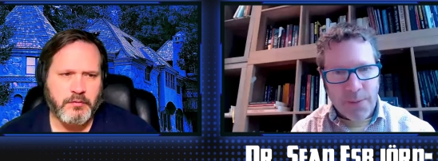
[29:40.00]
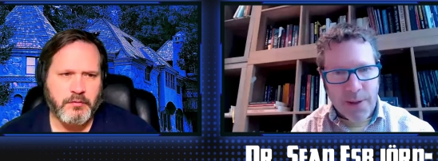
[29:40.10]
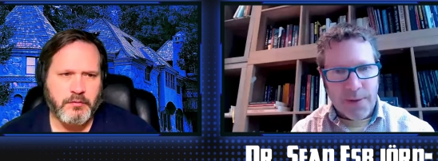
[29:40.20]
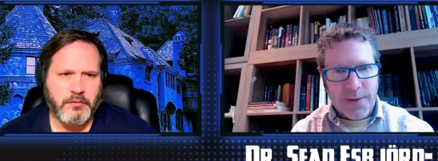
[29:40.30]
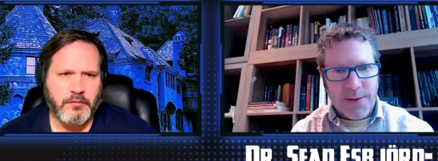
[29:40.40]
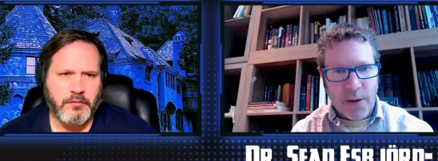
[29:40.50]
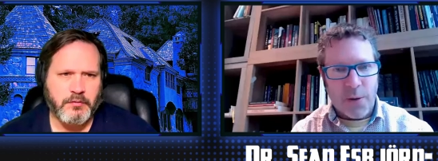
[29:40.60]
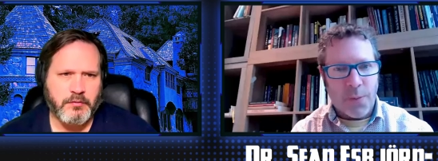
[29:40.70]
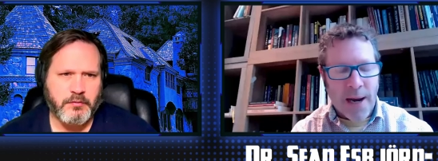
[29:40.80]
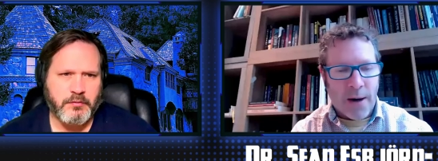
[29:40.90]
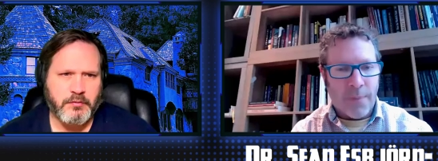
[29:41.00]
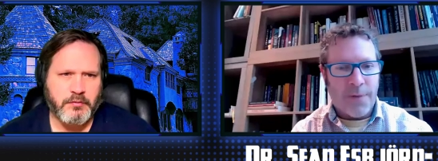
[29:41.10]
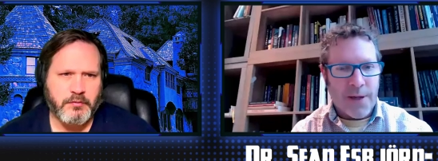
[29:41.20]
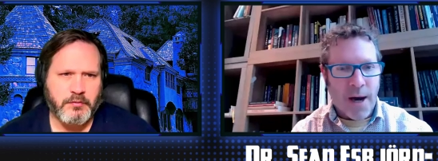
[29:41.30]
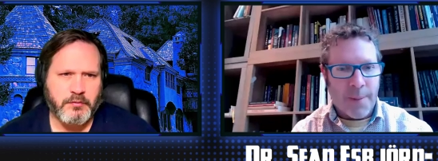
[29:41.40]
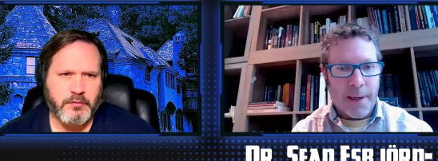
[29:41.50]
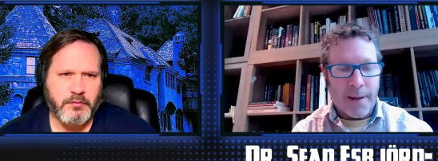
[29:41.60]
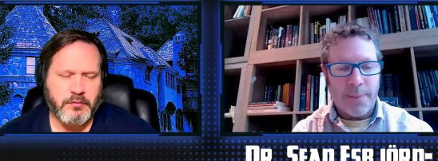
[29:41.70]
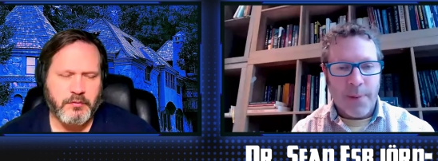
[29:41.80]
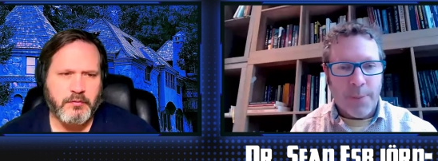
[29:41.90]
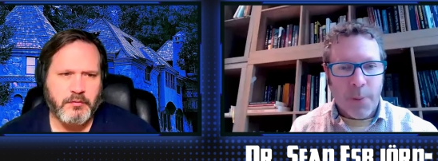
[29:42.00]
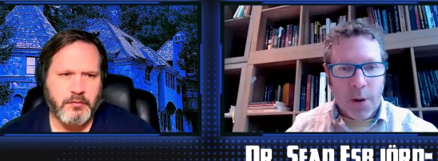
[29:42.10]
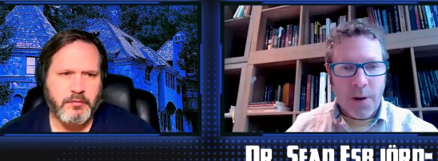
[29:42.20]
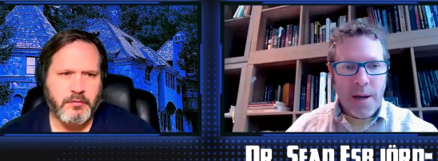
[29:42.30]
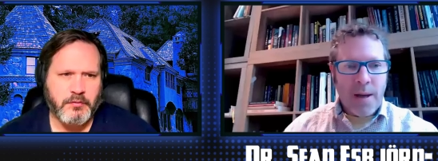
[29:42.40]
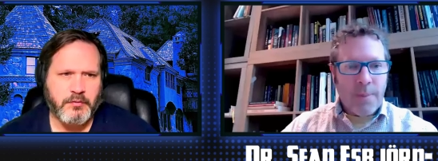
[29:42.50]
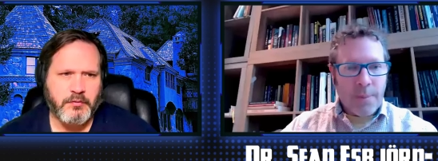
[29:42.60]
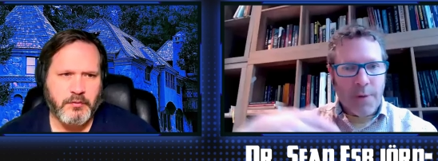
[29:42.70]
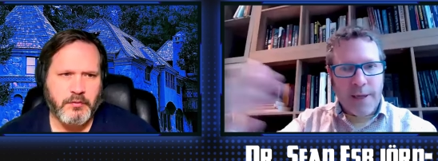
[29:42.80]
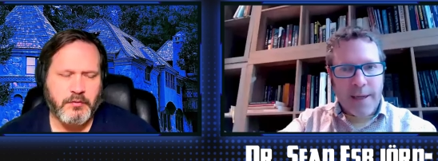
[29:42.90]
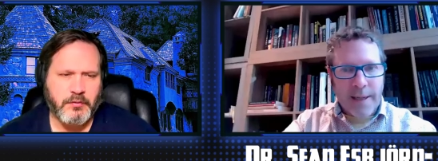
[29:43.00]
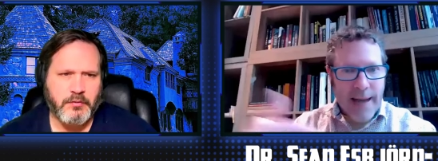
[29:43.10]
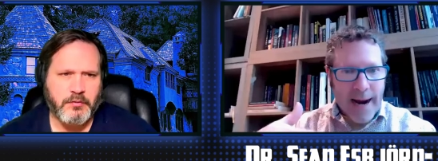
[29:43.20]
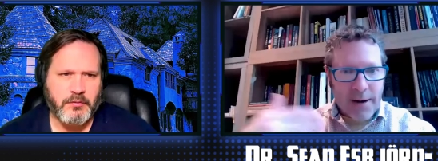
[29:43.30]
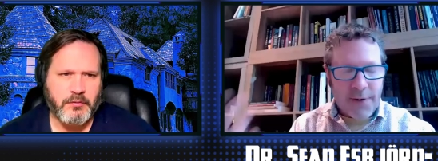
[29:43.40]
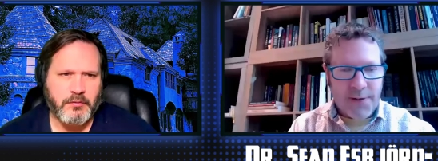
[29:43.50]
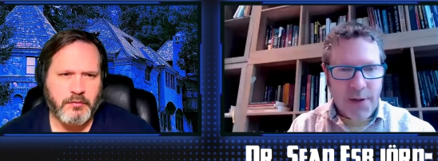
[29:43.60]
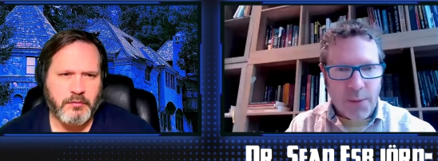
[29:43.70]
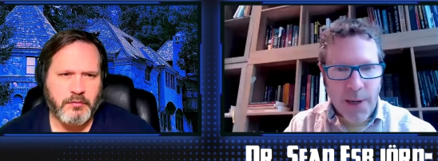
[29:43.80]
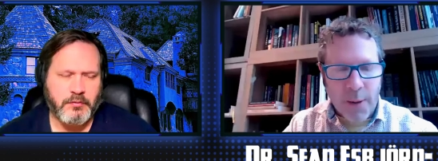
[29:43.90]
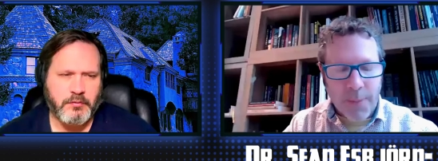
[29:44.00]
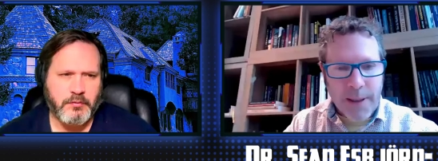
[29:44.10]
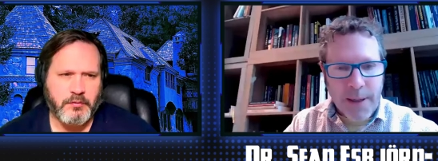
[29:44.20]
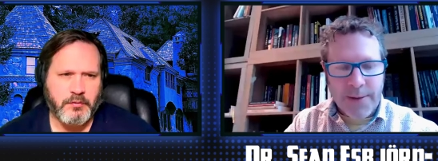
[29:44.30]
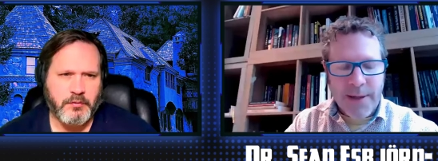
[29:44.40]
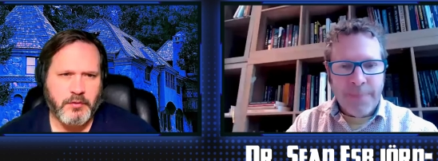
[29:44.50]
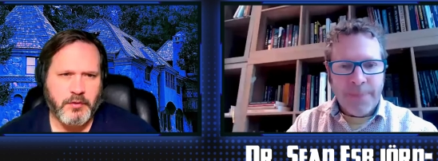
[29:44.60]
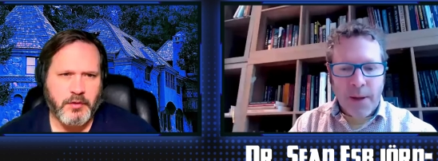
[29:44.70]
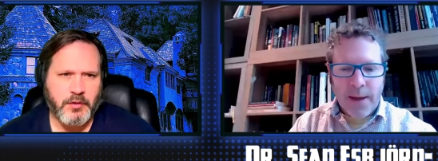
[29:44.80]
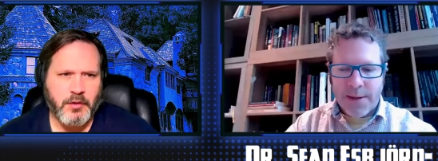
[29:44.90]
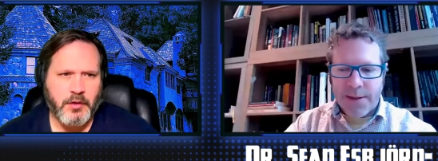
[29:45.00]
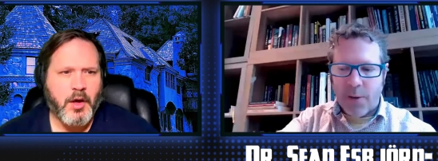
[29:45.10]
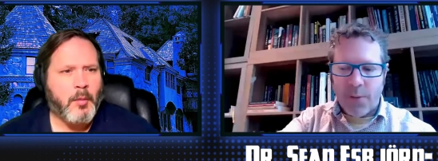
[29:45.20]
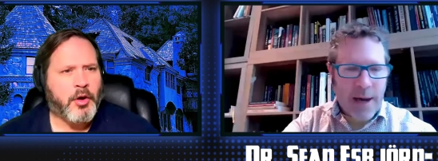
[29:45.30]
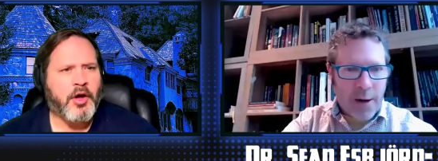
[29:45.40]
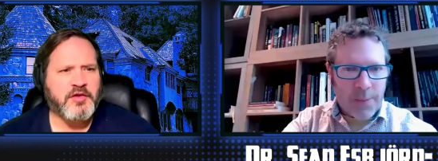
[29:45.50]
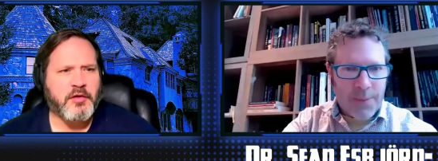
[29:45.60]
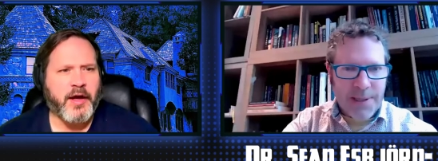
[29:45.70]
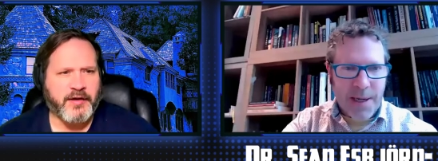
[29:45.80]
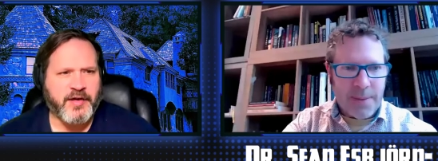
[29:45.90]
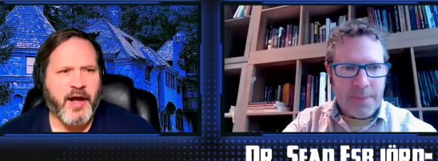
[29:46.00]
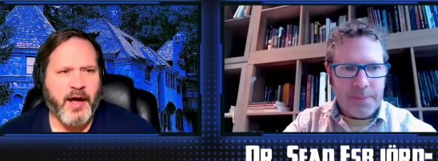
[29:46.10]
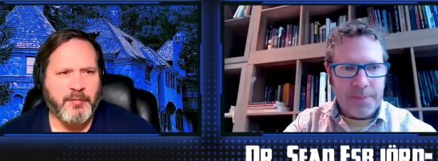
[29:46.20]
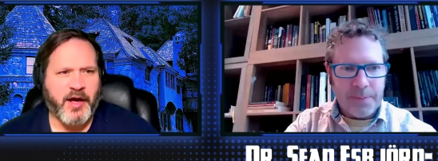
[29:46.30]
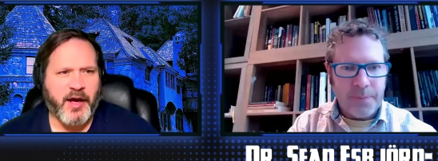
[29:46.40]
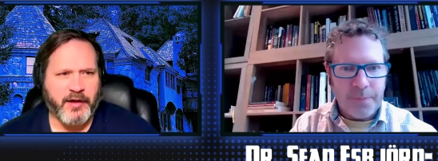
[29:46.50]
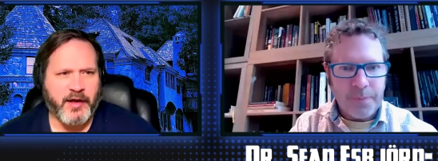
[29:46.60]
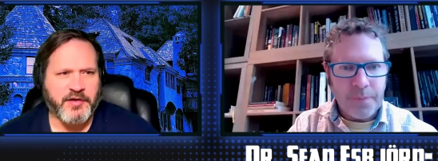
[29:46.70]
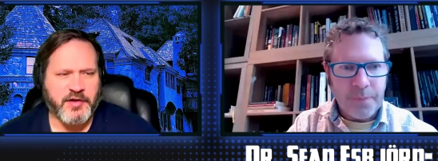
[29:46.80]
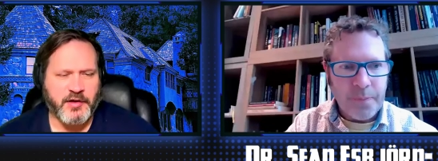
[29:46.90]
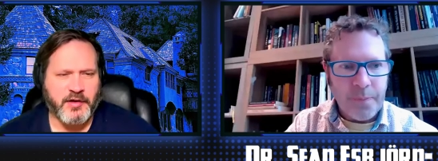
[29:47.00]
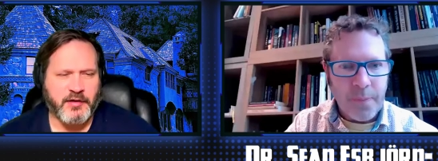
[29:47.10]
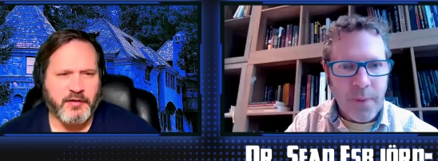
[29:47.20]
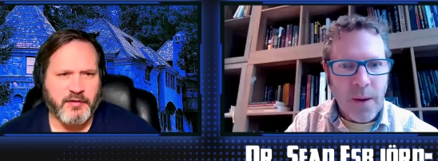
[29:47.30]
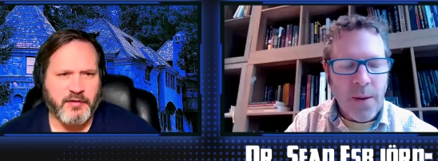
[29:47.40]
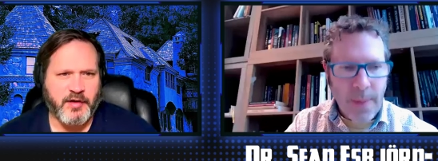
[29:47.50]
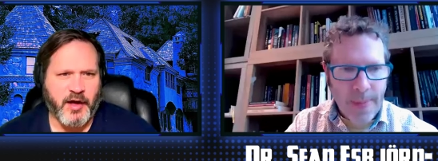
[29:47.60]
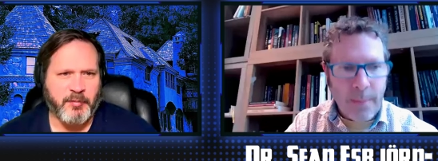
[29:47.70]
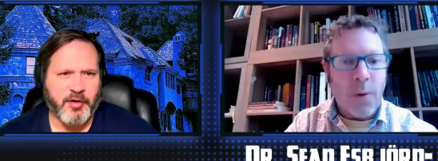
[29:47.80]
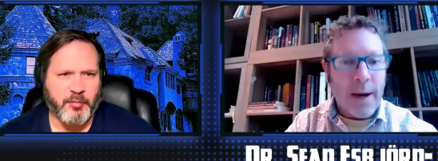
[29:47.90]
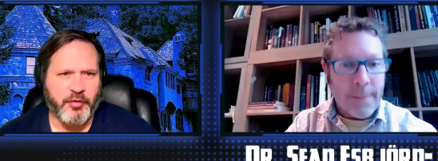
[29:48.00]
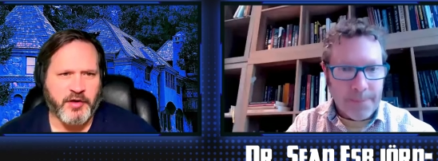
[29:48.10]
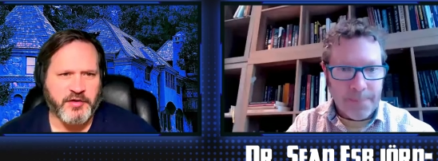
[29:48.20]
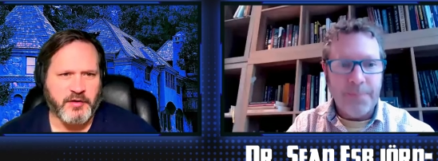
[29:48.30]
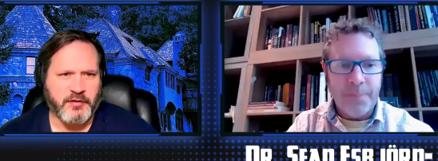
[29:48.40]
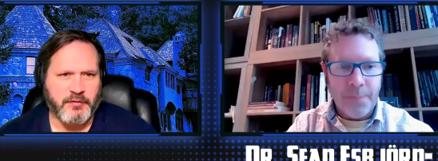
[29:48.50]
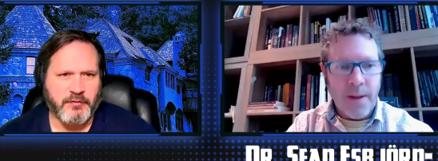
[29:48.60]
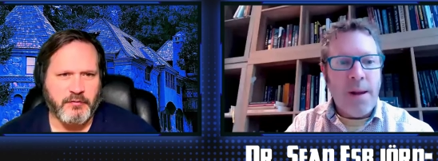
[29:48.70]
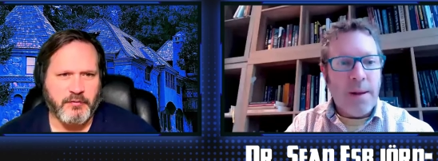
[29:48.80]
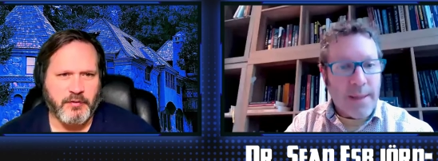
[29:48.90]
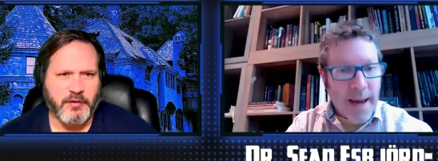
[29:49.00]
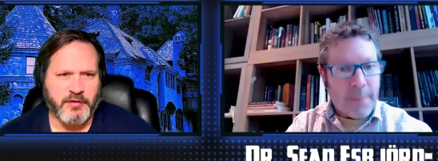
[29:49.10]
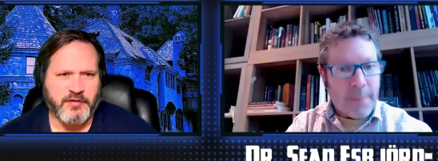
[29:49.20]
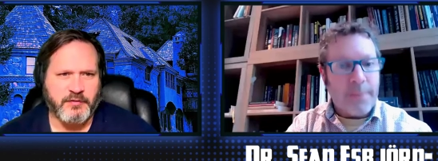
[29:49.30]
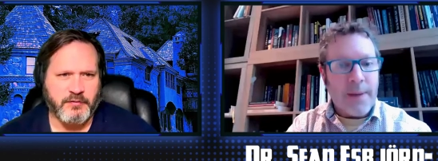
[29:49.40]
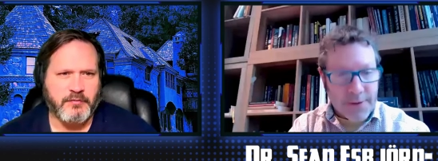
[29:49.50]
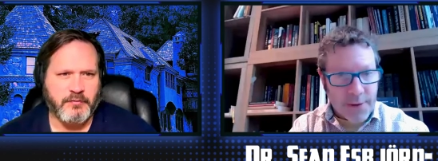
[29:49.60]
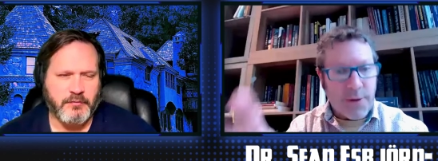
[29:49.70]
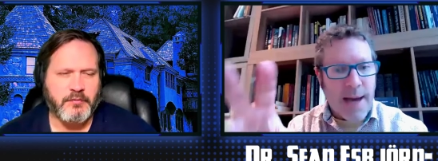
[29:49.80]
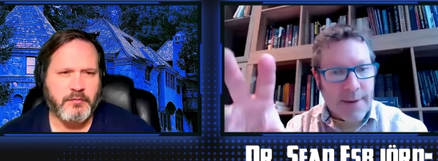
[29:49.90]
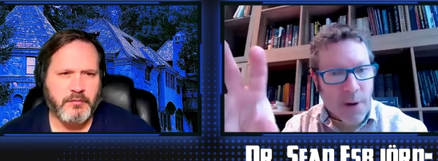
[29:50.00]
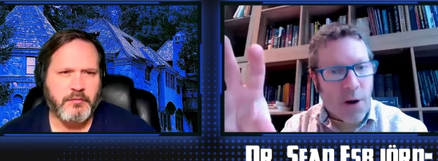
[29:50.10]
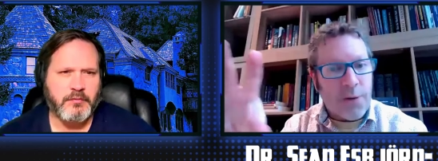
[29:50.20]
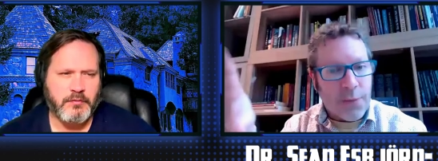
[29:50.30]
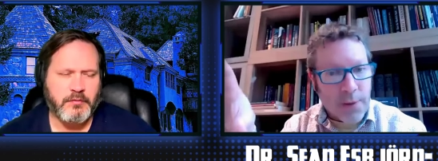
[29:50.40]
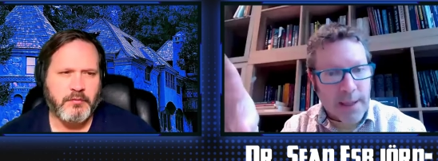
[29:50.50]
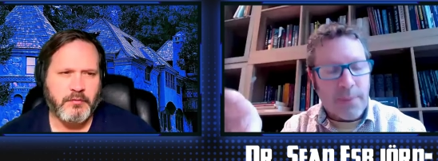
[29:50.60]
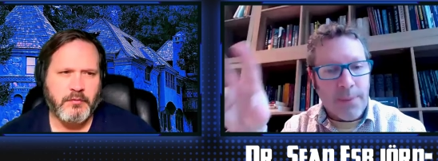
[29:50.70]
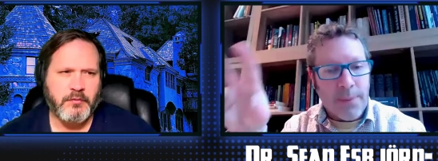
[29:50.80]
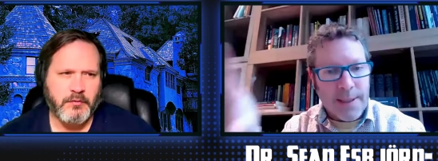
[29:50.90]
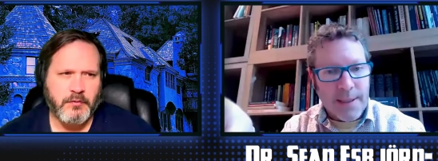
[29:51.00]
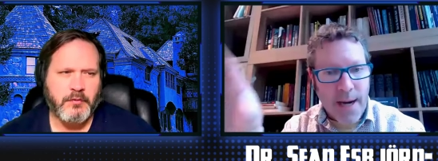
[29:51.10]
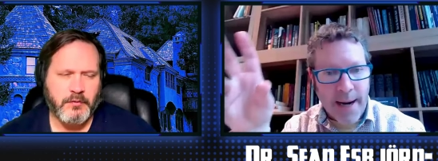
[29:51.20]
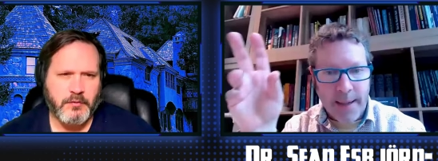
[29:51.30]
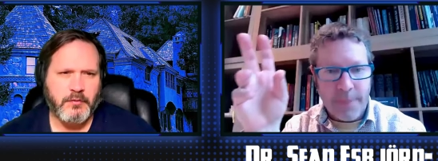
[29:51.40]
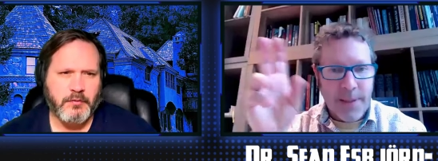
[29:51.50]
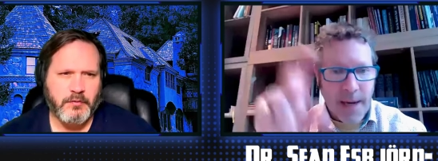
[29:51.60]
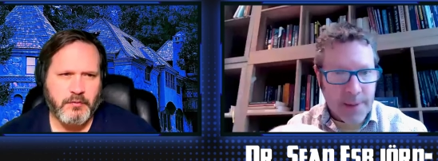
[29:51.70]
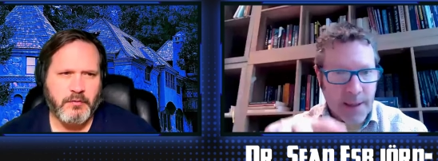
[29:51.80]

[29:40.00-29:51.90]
Speaker 1: with a subtle realm phenomenon, people moving in and out of a subtle realm because in the subtle realm also like
Speaker 2: time dilation and time compression. Right.
Speaker 1: Yeah, yeah. So you have all three missing time, time